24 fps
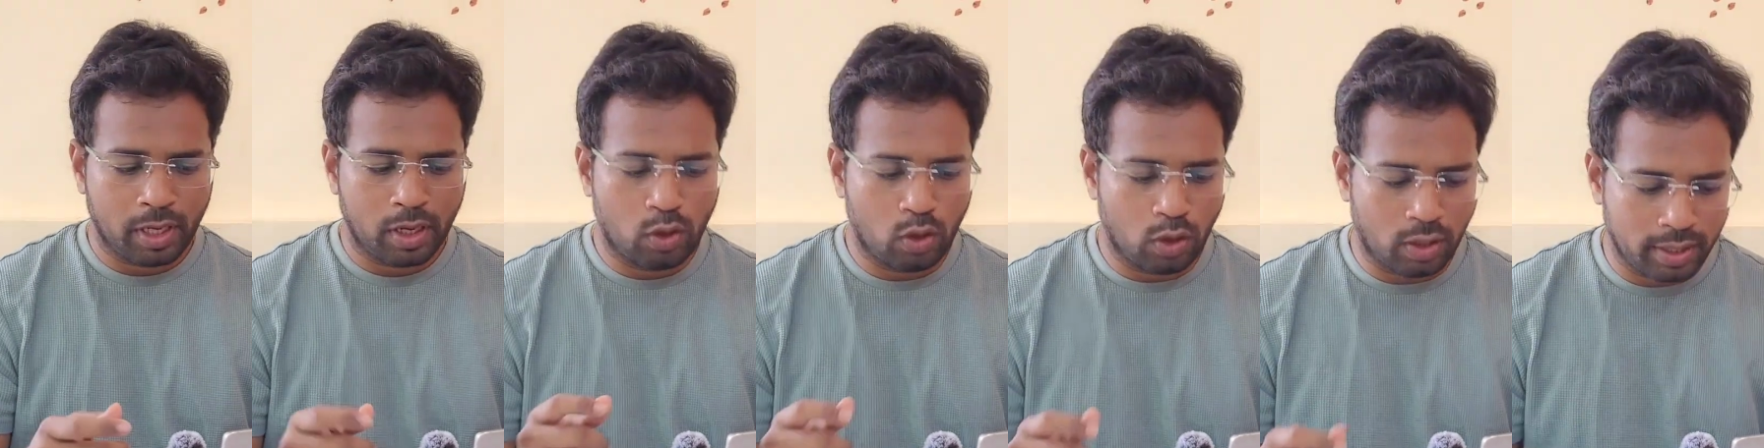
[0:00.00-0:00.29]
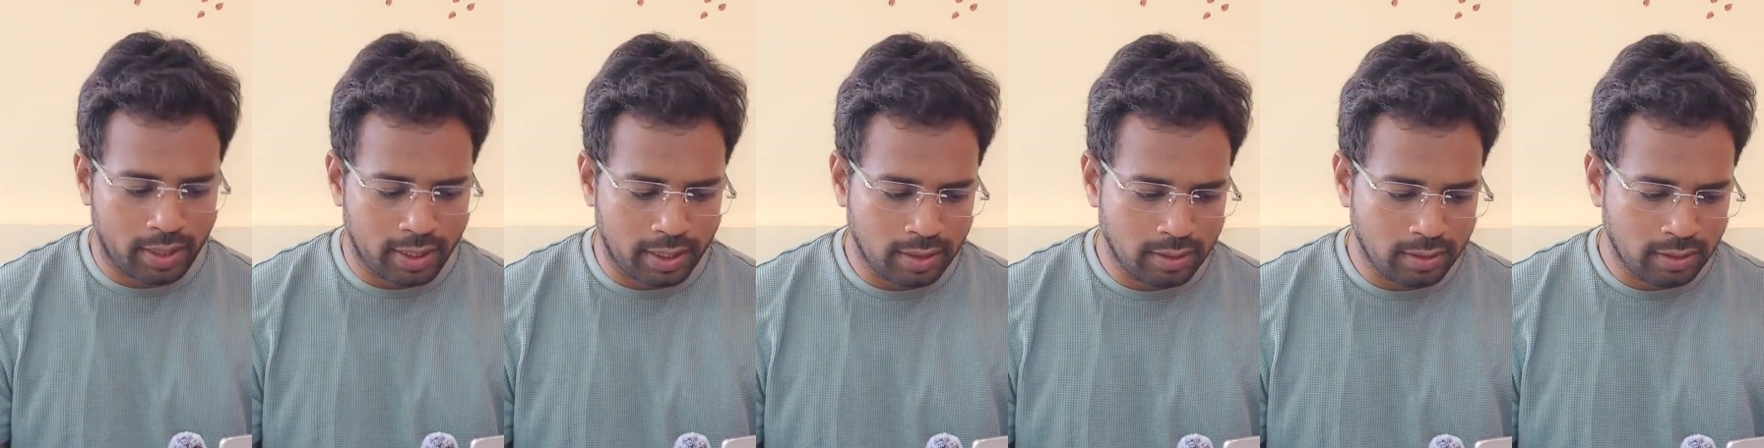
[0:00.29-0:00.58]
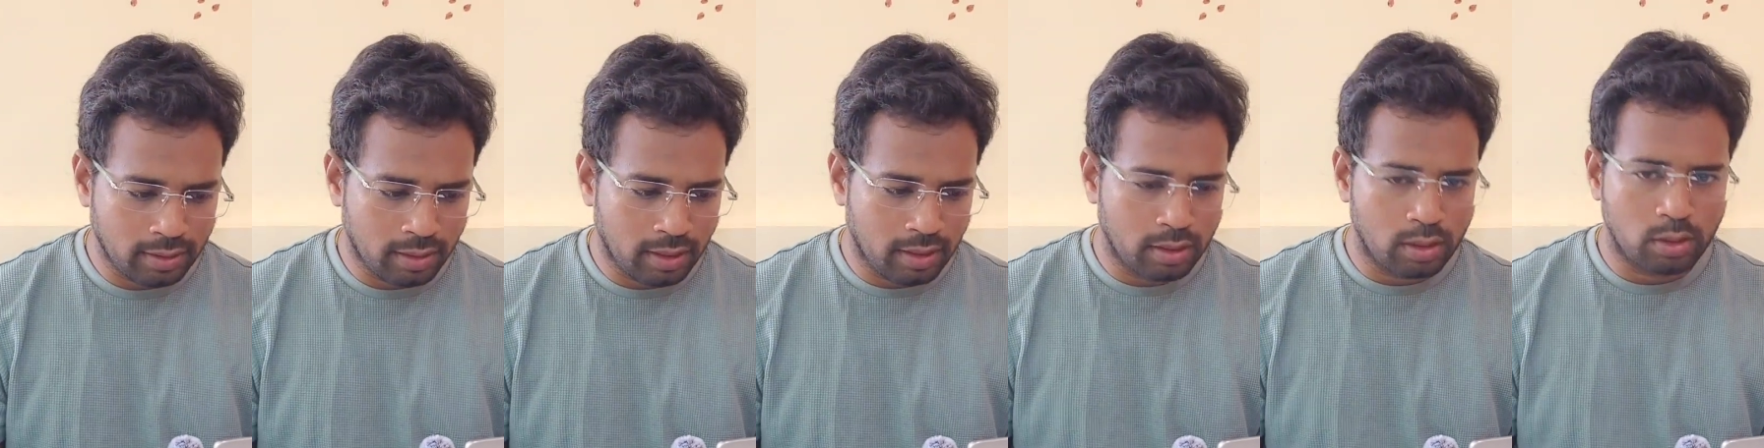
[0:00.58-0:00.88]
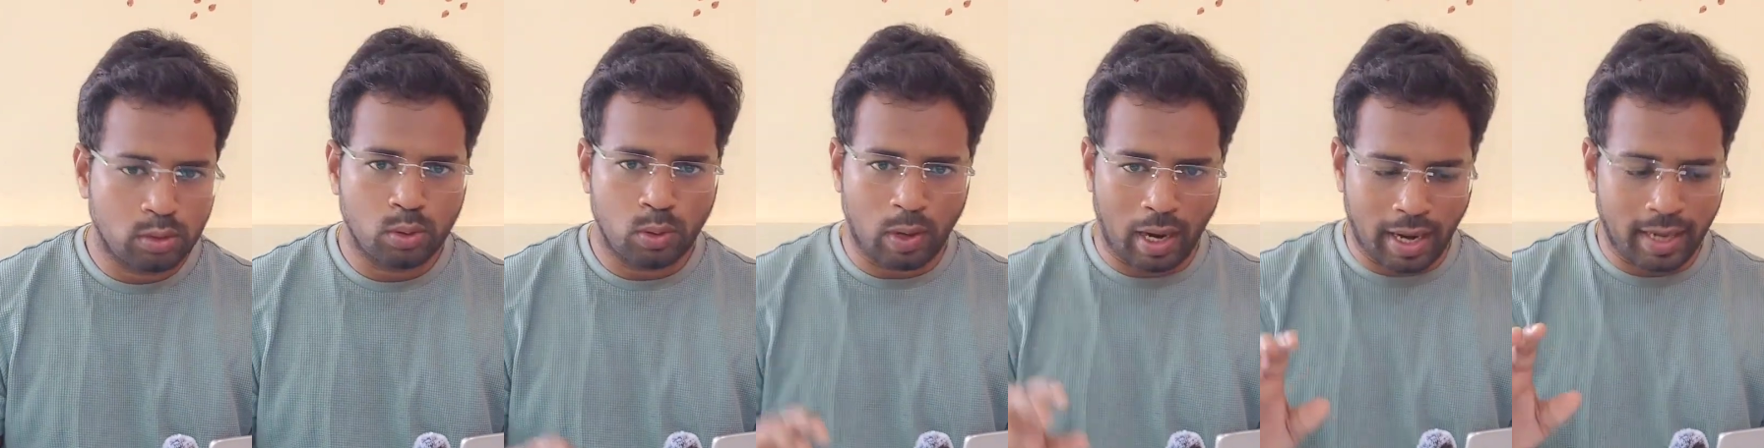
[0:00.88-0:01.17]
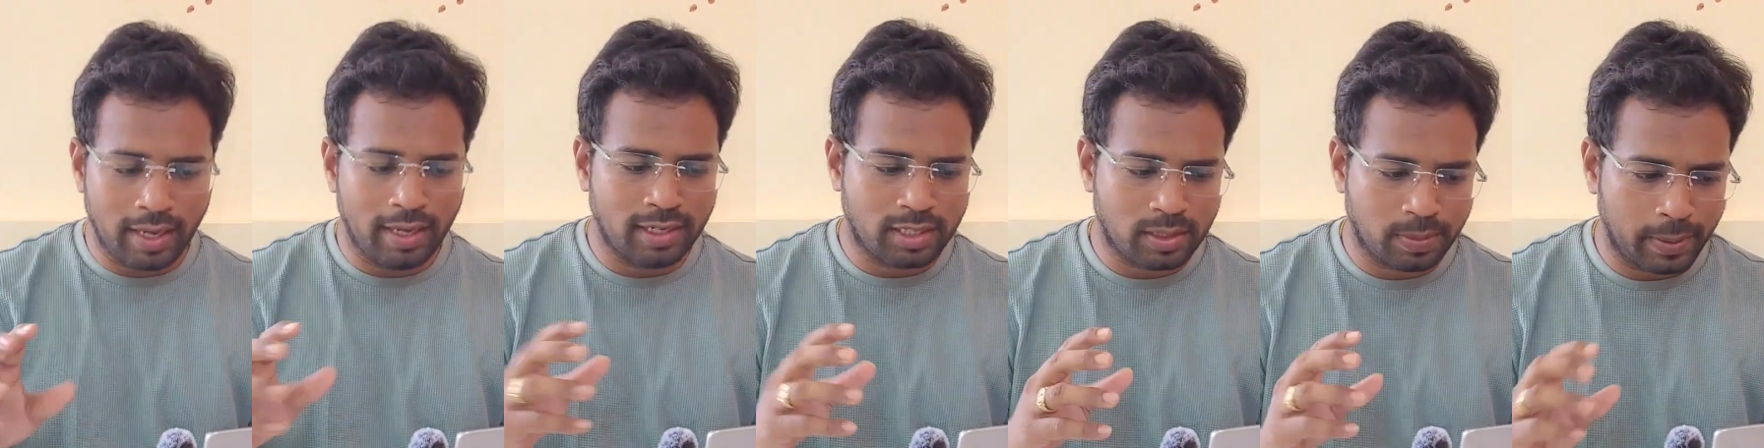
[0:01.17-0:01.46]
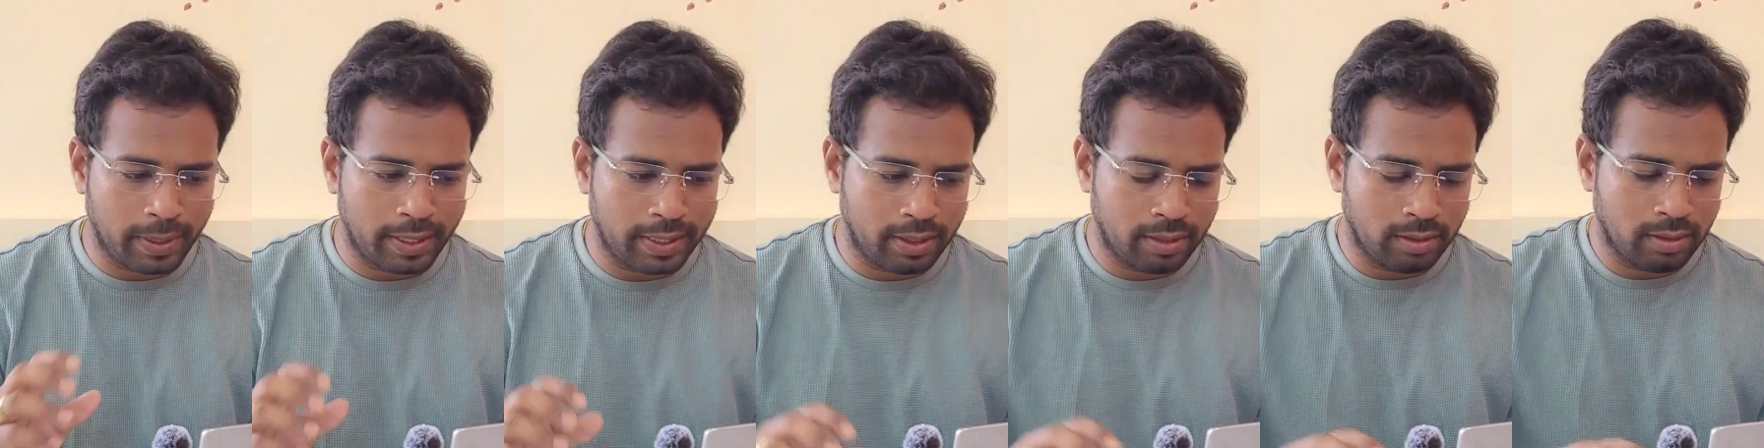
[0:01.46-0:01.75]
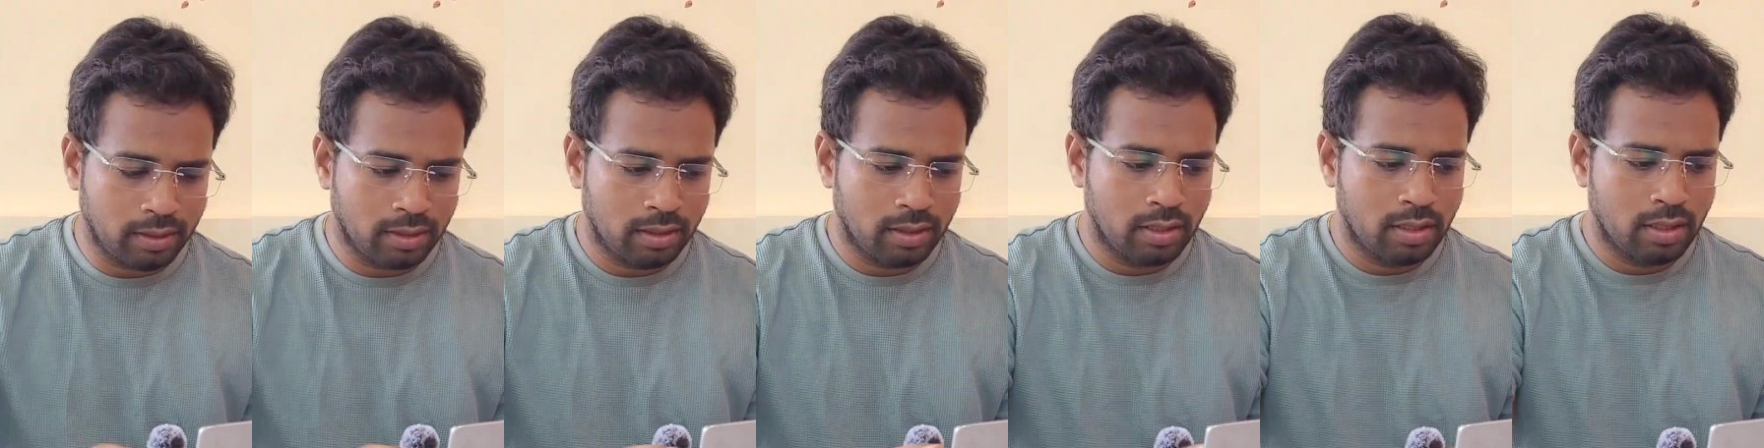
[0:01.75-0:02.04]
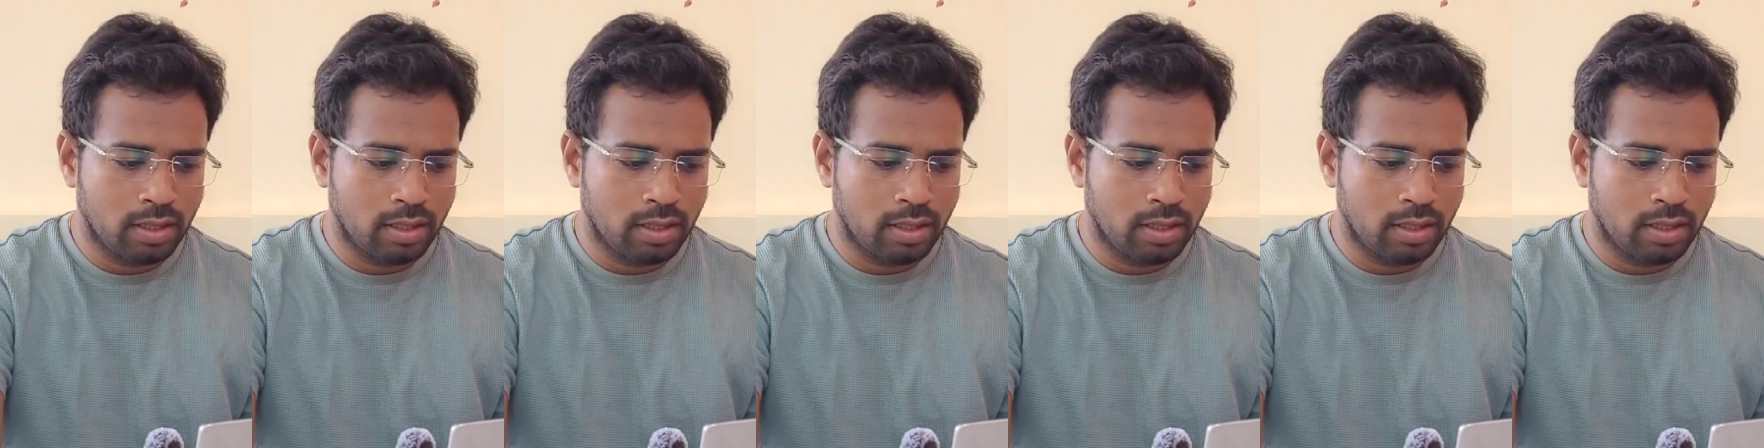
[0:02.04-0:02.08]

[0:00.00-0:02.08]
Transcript: content. So I'll explain you.